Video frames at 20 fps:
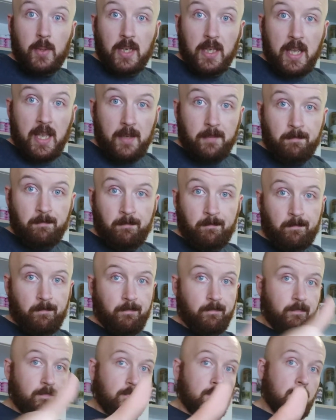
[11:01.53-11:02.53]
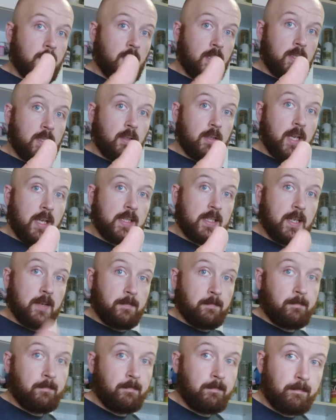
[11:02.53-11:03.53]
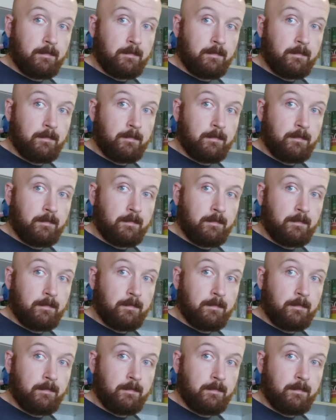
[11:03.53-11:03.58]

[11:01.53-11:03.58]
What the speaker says: when I can. Until next time.